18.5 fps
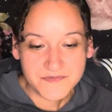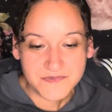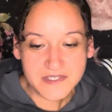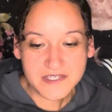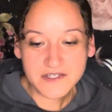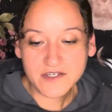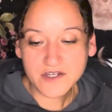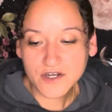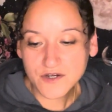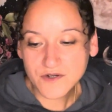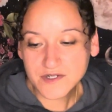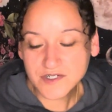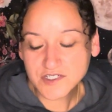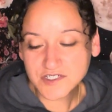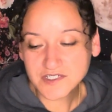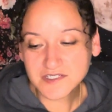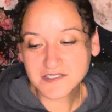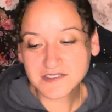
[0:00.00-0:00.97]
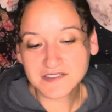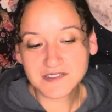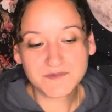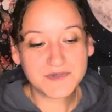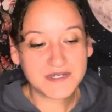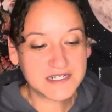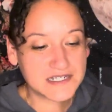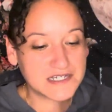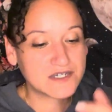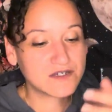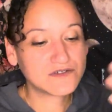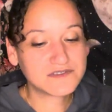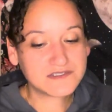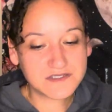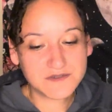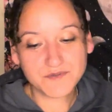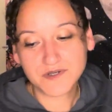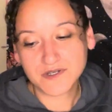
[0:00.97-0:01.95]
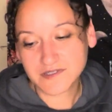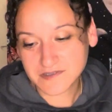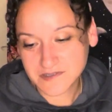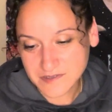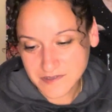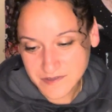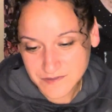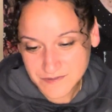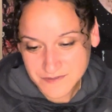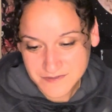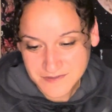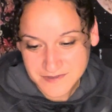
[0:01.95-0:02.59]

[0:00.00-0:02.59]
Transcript: encourages somebody else to boss up.